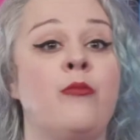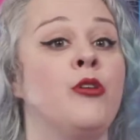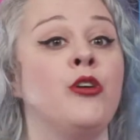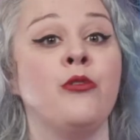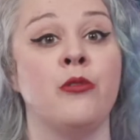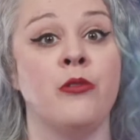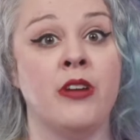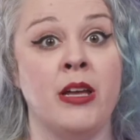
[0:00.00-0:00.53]

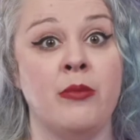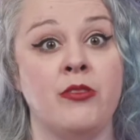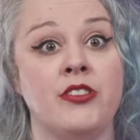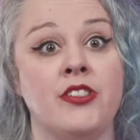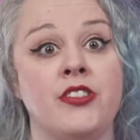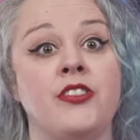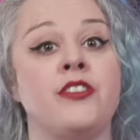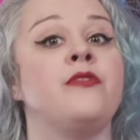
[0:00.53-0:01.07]
who were able
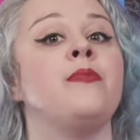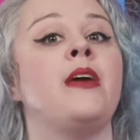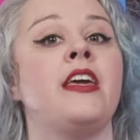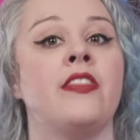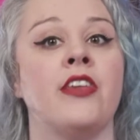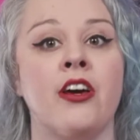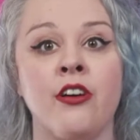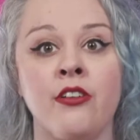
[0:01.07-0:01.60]
to
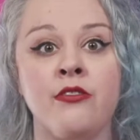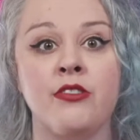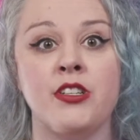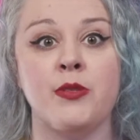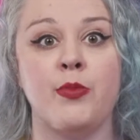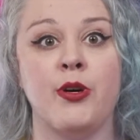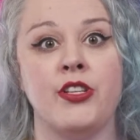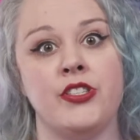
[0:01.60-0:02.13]
make their own
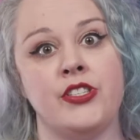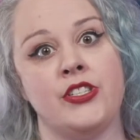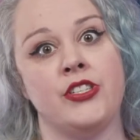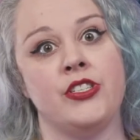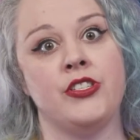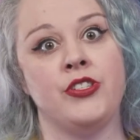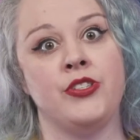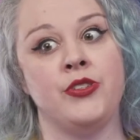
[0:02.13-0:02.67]

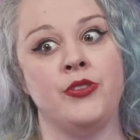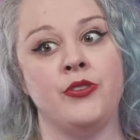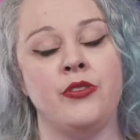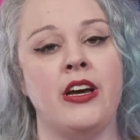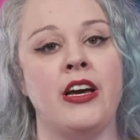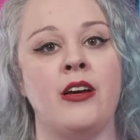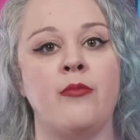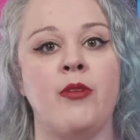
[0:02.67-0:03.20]
responses to
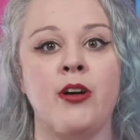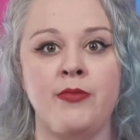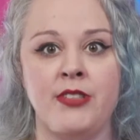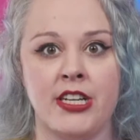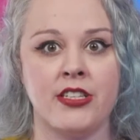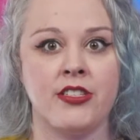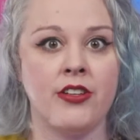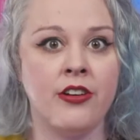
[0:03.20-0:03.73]

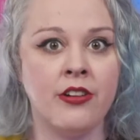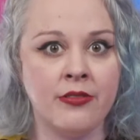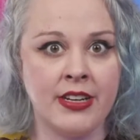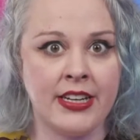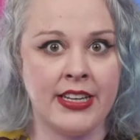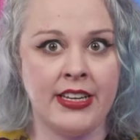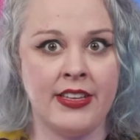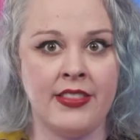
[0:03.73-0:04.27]
objects
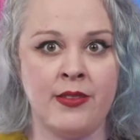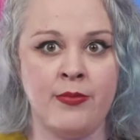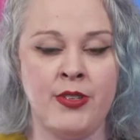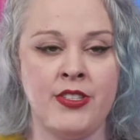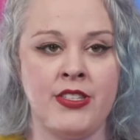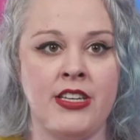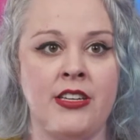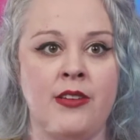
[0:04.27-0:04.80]
already in the
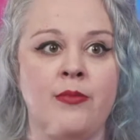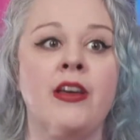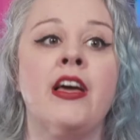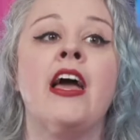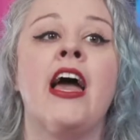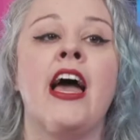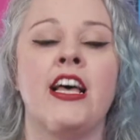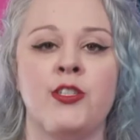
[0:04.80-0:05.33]
museum,
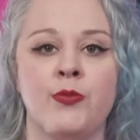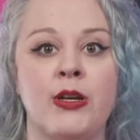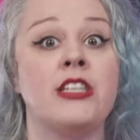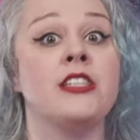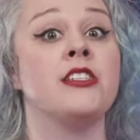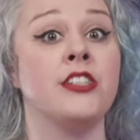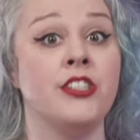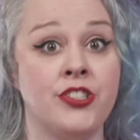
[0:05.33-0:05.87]
as well
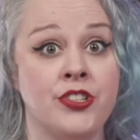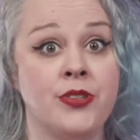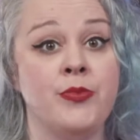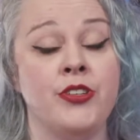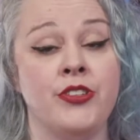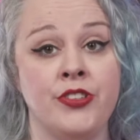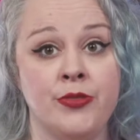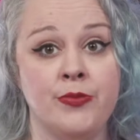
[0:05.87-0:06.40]
as
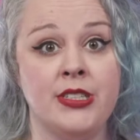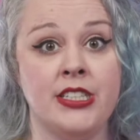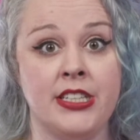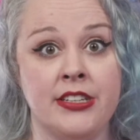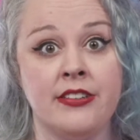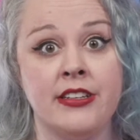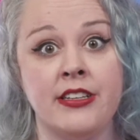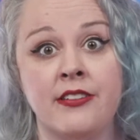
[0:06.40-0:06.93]
contribute new
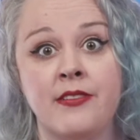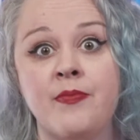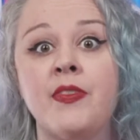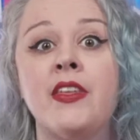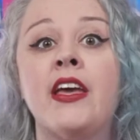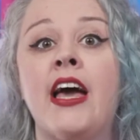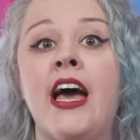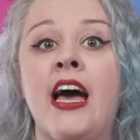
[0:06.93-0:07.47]
material.
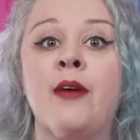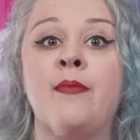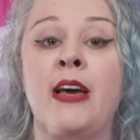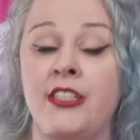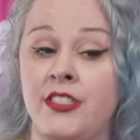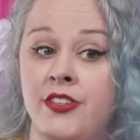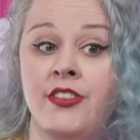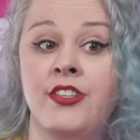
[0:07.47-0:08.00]

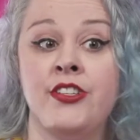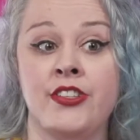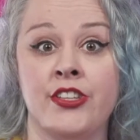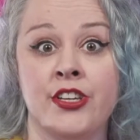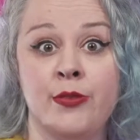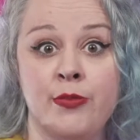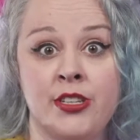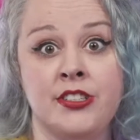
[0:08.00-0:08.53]
And so the
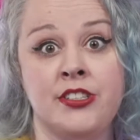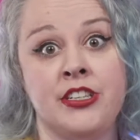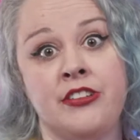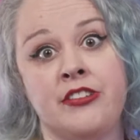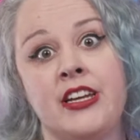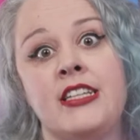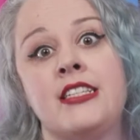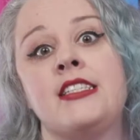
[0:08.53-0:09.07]
community
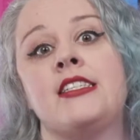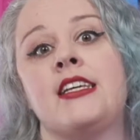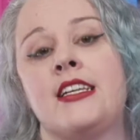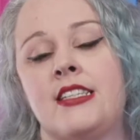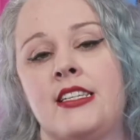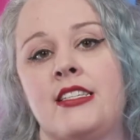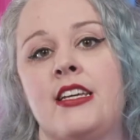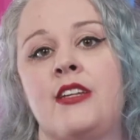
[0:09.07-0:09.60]
curators,
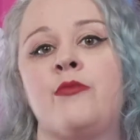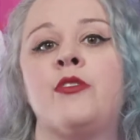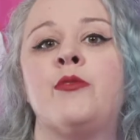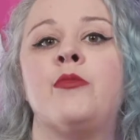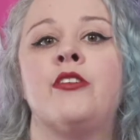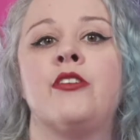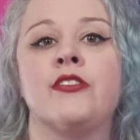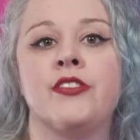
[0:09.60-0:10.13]
as I said, were
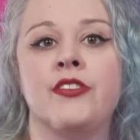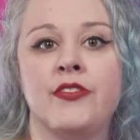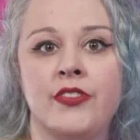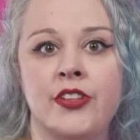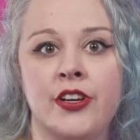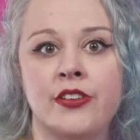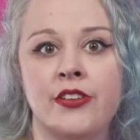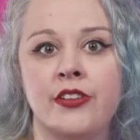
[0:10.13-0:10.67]
more
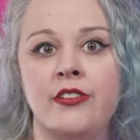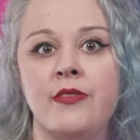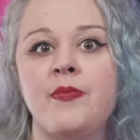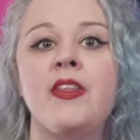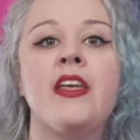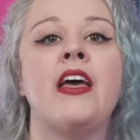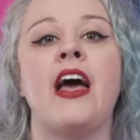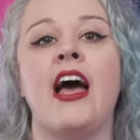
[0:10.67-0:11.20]
local.
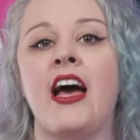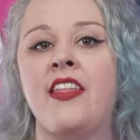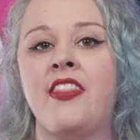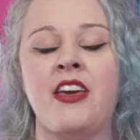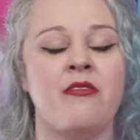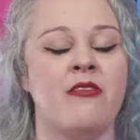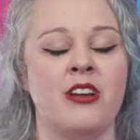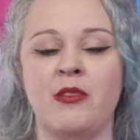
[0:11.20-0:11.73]

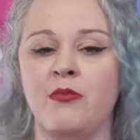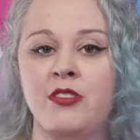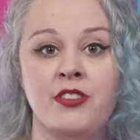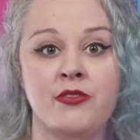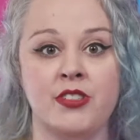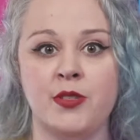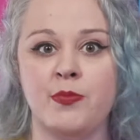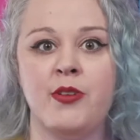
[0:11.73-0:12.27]
They were able to
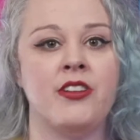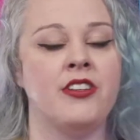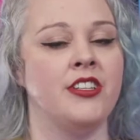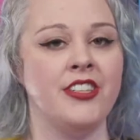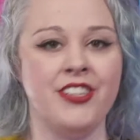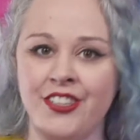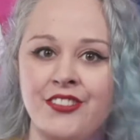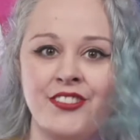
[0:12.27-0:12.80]
respond
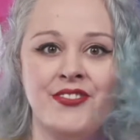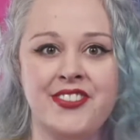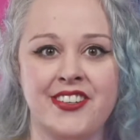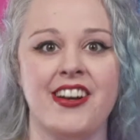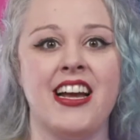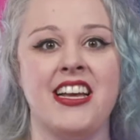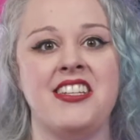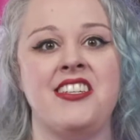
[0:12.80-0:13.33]
in a huge
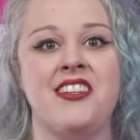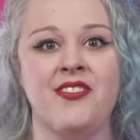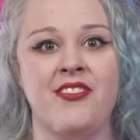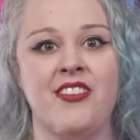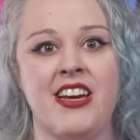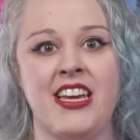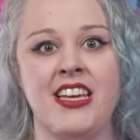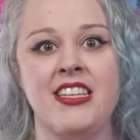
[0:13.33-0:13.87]
variety of
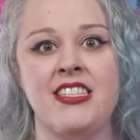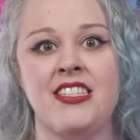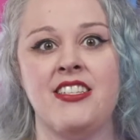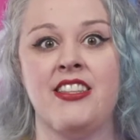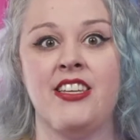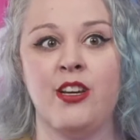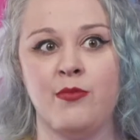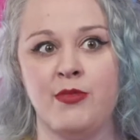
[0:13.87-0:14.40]
ways to
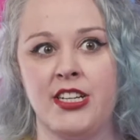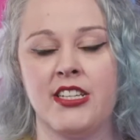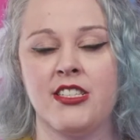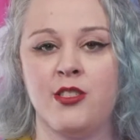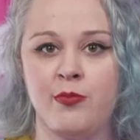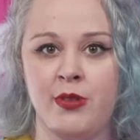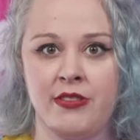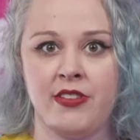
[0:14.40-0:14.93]
the objects
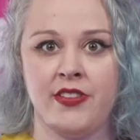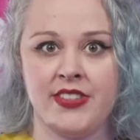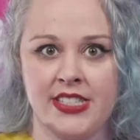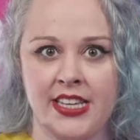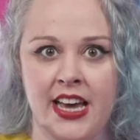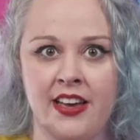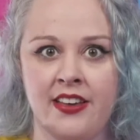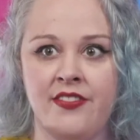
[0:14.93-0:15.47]
the Pitt Rivers
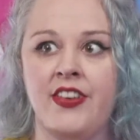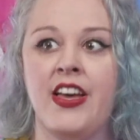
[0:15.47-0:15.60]
have,